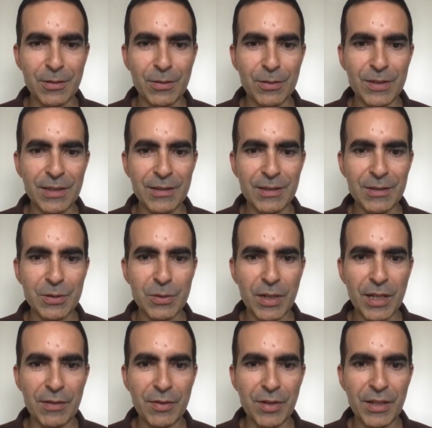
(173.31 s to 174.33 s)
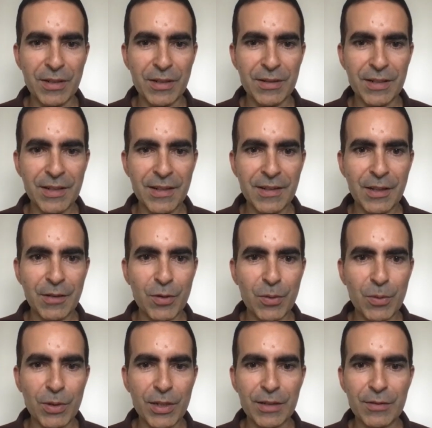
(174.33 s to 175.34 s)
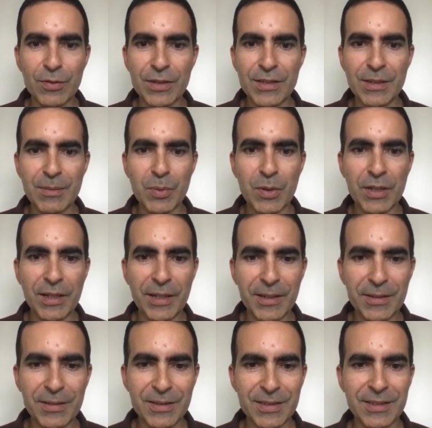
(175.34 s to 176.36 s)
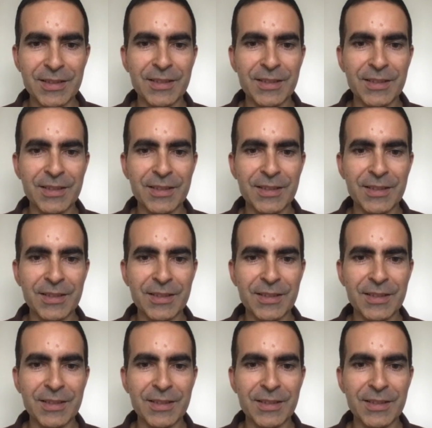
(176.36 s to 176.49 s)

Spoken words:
sentence you have here. If you look at, for example, it,